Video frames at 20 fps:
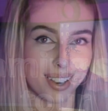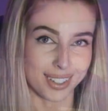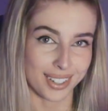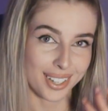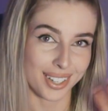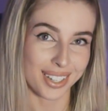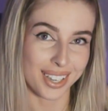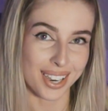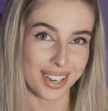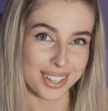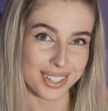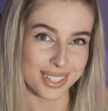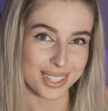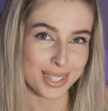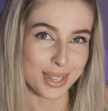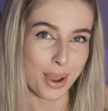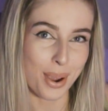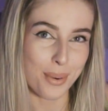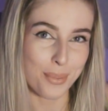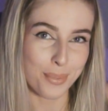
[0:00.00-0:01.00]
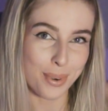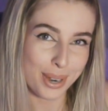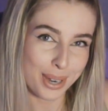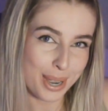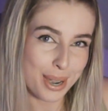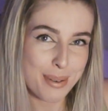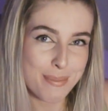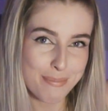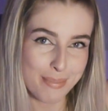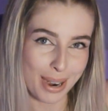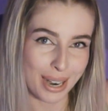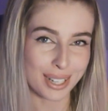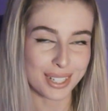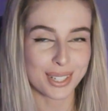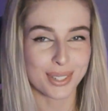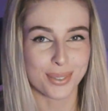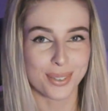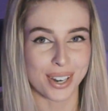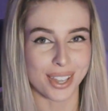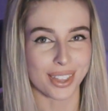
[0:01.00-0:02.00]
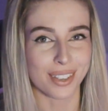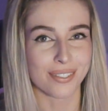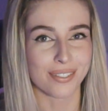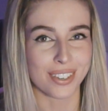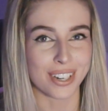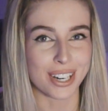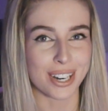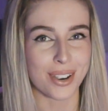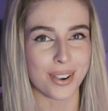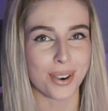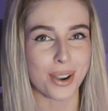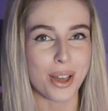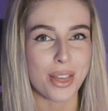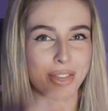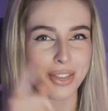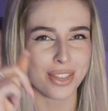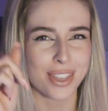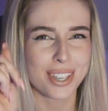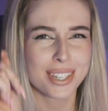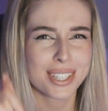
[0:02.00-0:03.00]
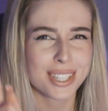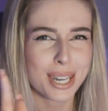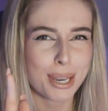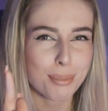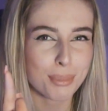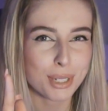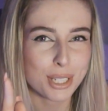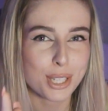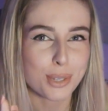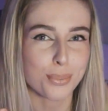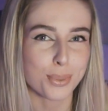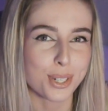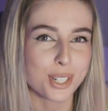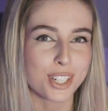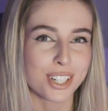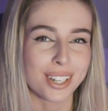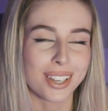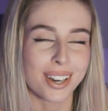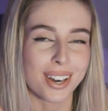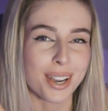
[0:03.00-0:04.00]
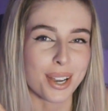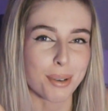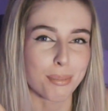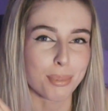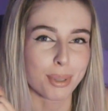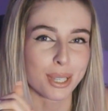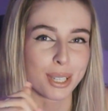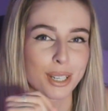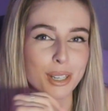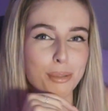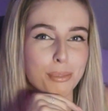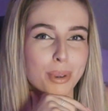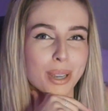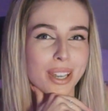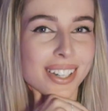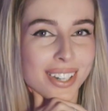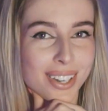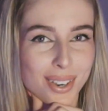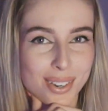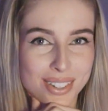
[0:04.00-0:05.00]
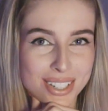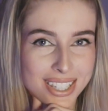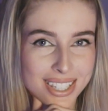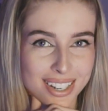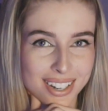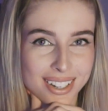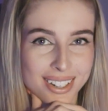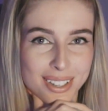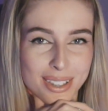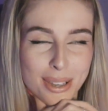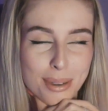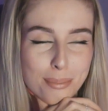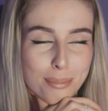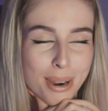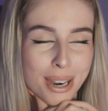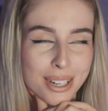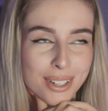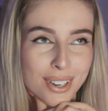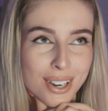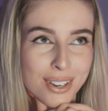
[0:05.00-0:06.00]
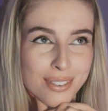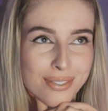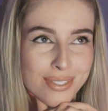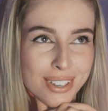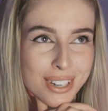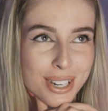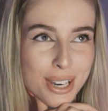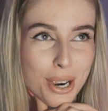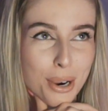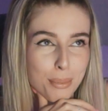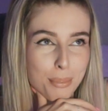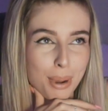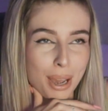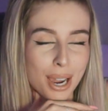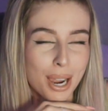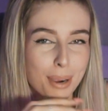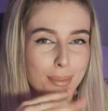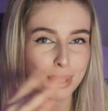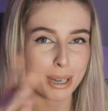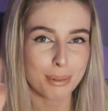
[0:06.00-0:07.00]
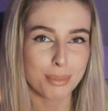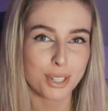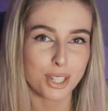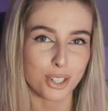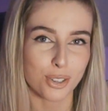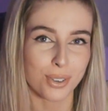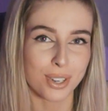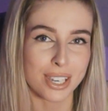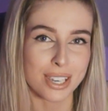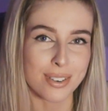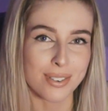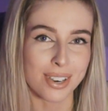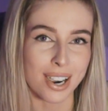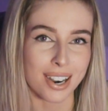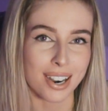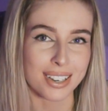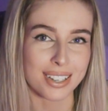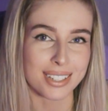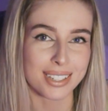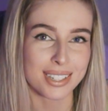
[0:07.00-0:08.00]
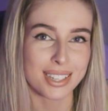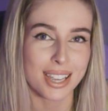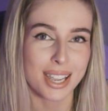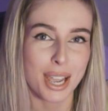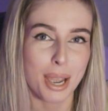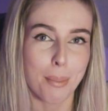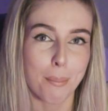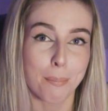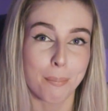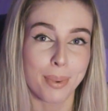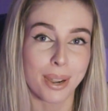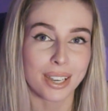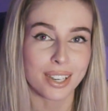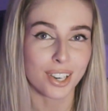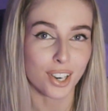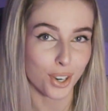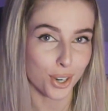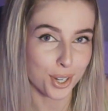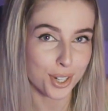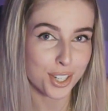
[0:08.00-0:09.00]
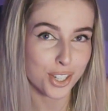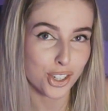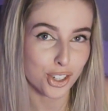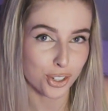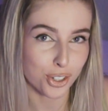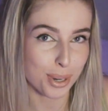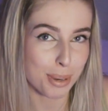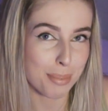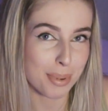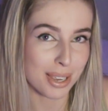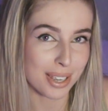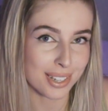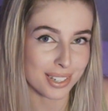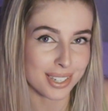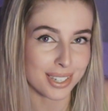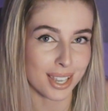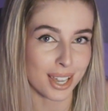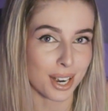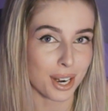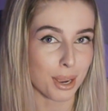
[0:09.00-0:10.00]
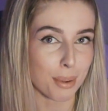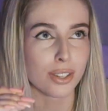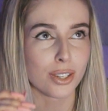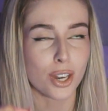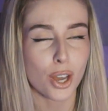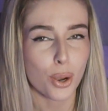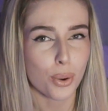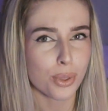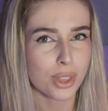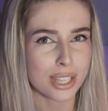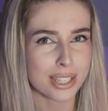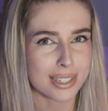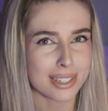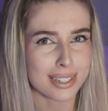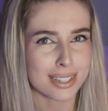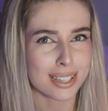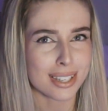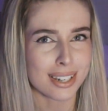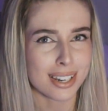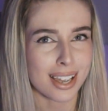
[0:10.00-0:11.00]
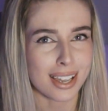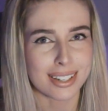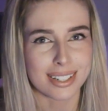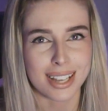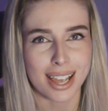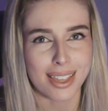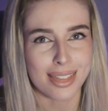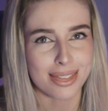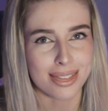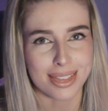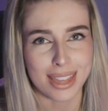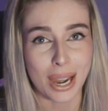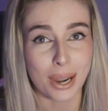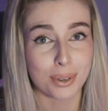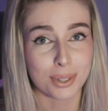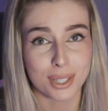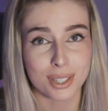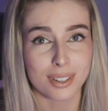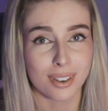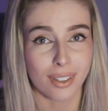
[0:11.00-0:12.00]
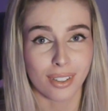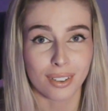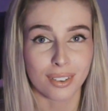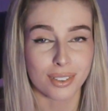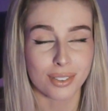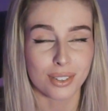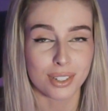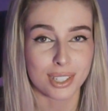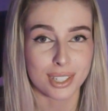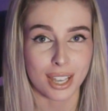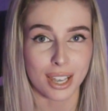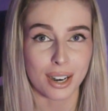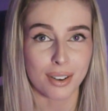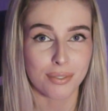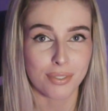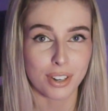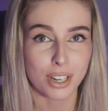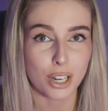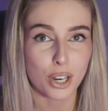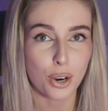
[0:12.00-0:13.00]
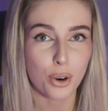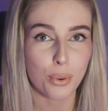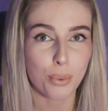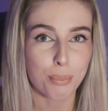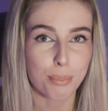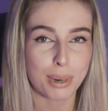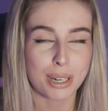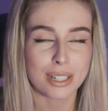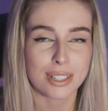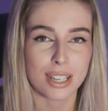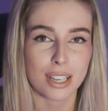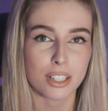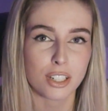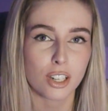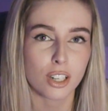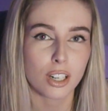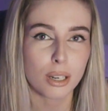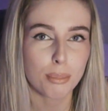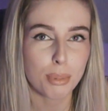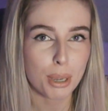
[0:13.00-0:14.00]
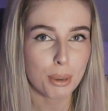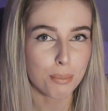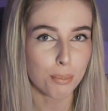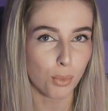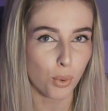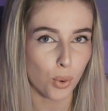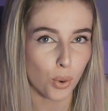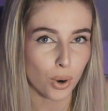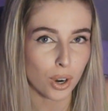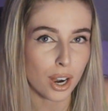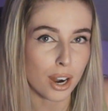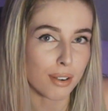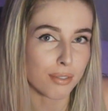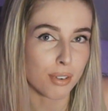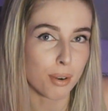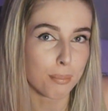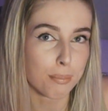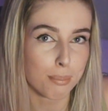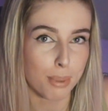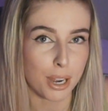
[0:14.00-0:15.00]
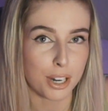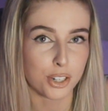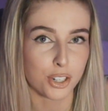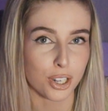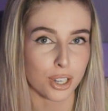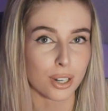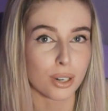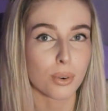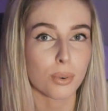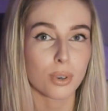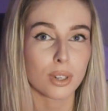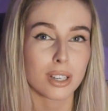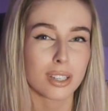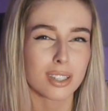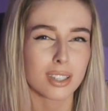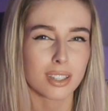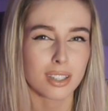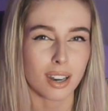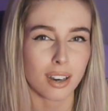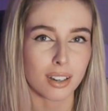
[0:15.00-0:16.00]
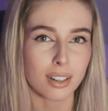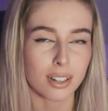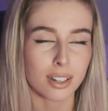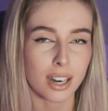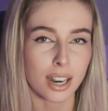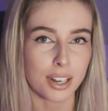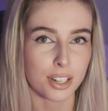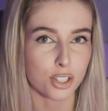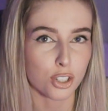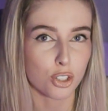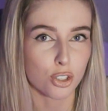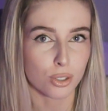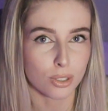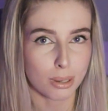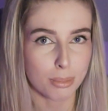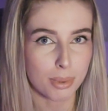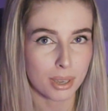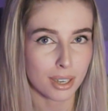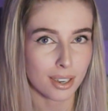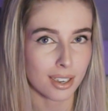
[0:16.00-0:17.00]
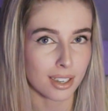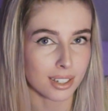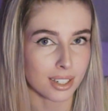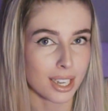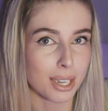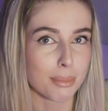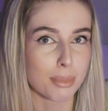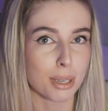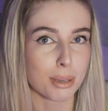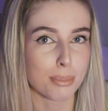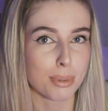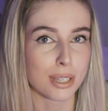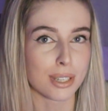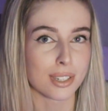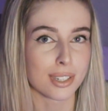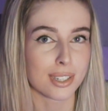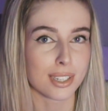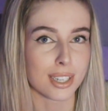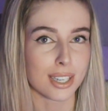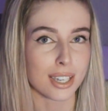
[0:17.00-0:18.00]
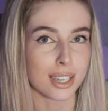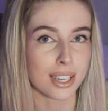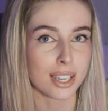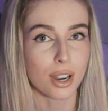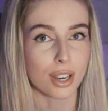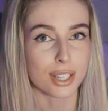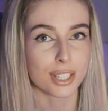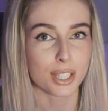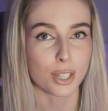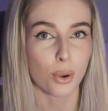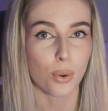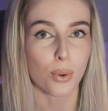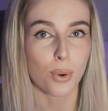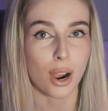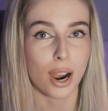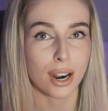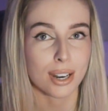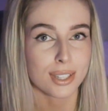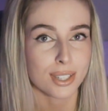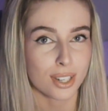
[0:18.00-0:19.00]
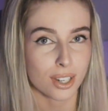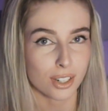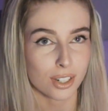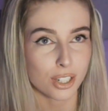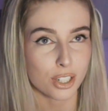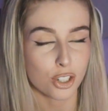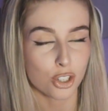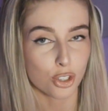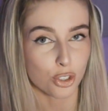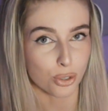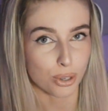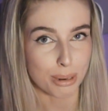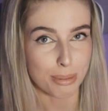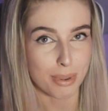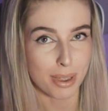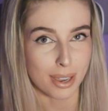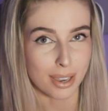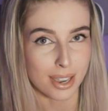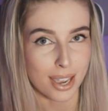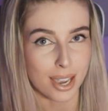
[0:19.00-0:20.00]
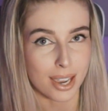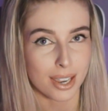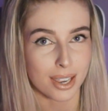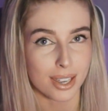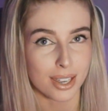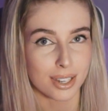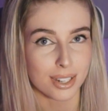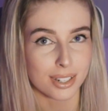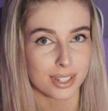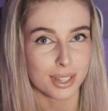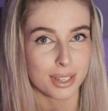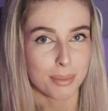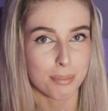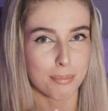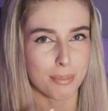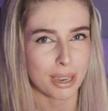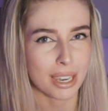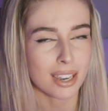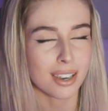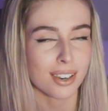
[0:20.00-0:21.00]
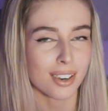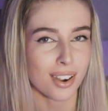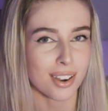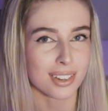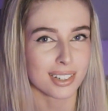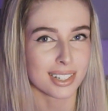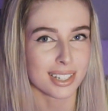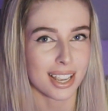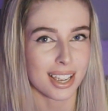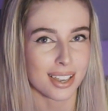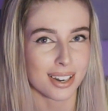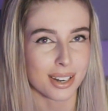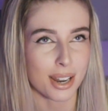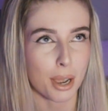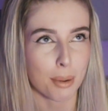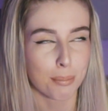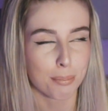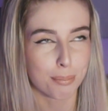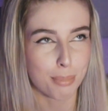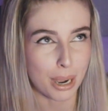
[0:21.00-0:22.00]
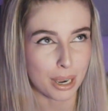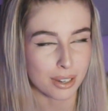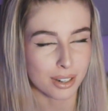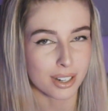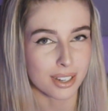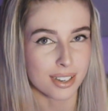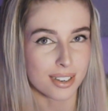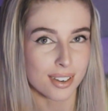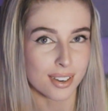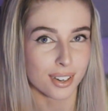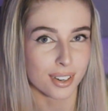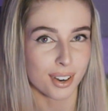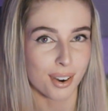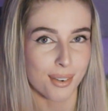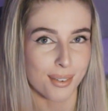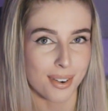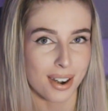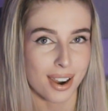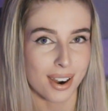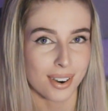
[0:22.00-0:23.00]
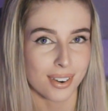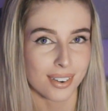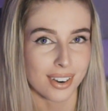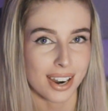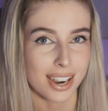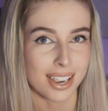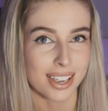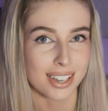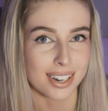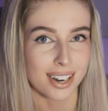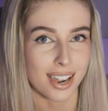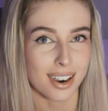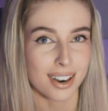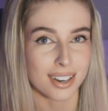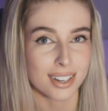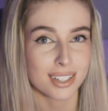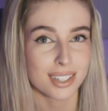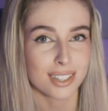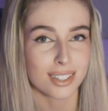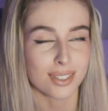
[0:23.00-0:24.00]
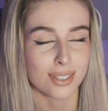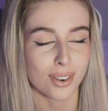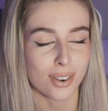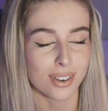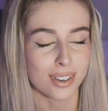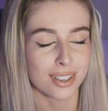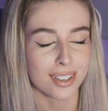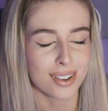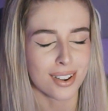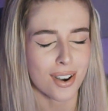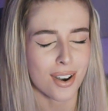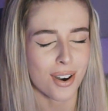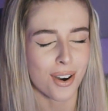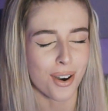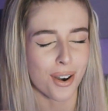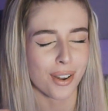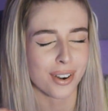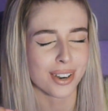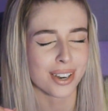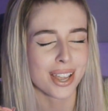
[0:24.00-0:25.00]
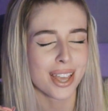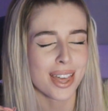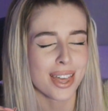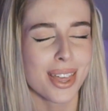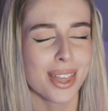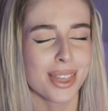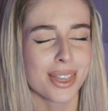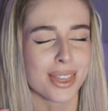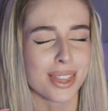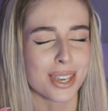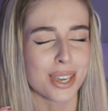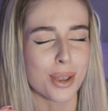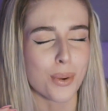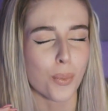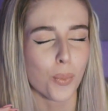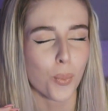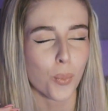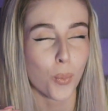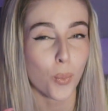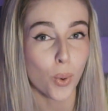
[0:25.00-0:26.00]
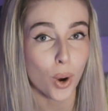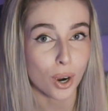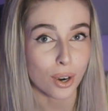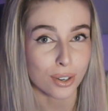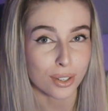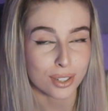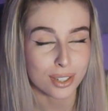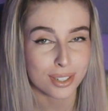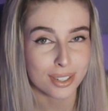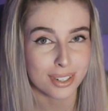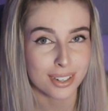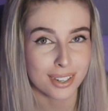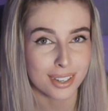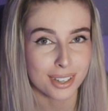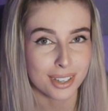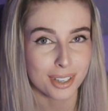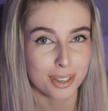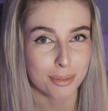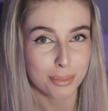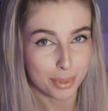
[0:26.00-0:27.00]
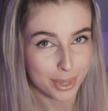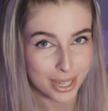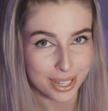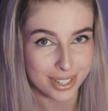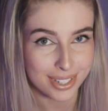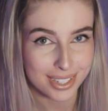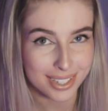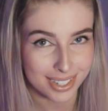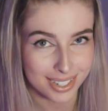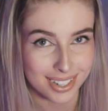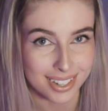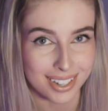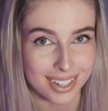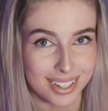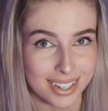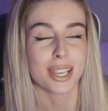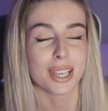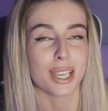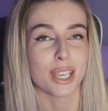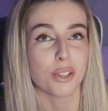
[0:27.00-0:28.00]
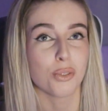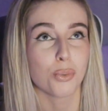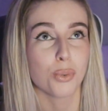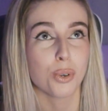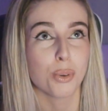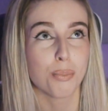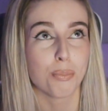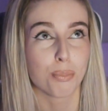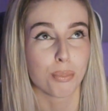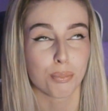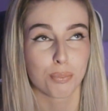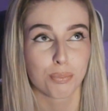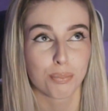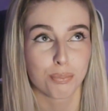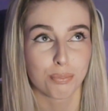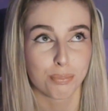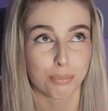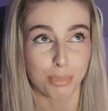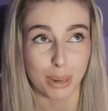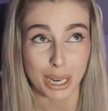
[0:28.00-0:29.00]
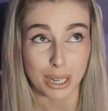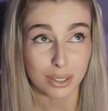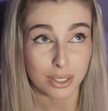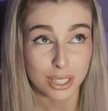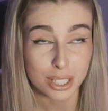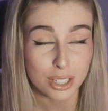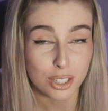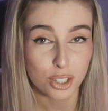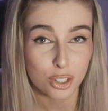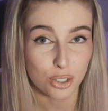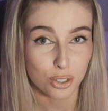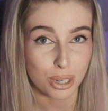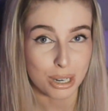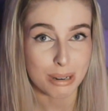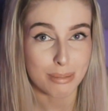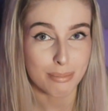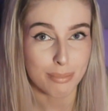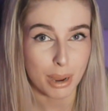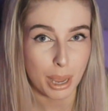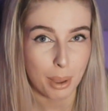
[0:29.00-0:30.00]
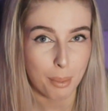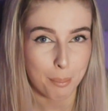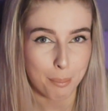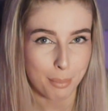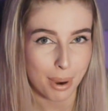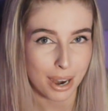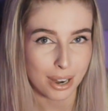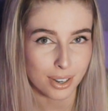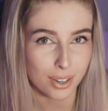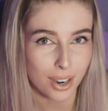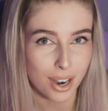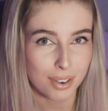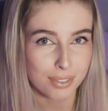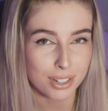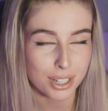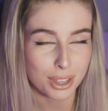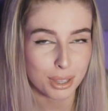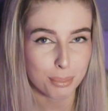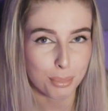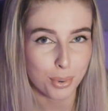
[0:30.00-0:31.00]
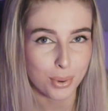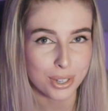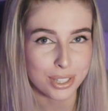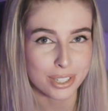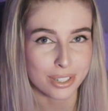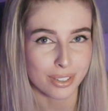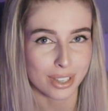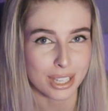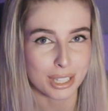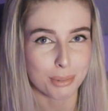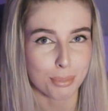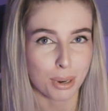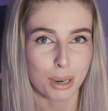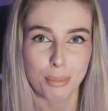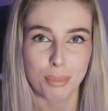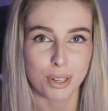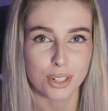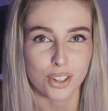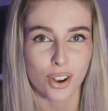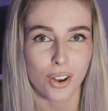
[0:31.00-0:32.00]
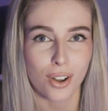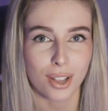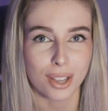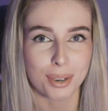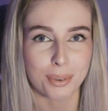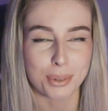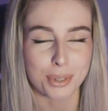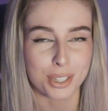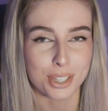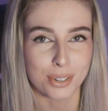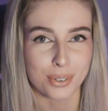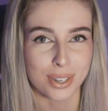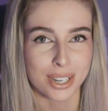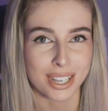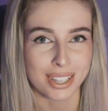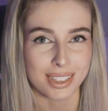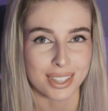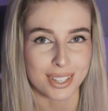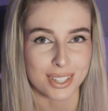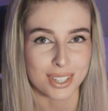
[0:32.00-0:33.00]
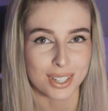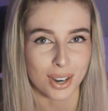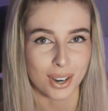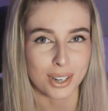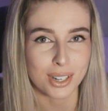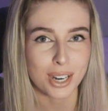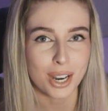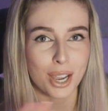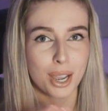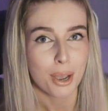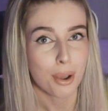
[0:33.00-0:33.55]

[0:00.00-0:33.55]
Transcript: Hi guys, welcome back to another video. This time we're switching it up a little bit. No, it's not another Minecraft video, but I'm going to be showing you guys my current streaming setup. No, this isn't a $10,000 setup video, but it's actually going to be more of a budget or a starter kind of streaming and gaming PC. So I started streaming and making content about a year ago now, and I started on the worst PC. It would barely stream Minecraft at the point, so that's pretty much all I was doing at the start.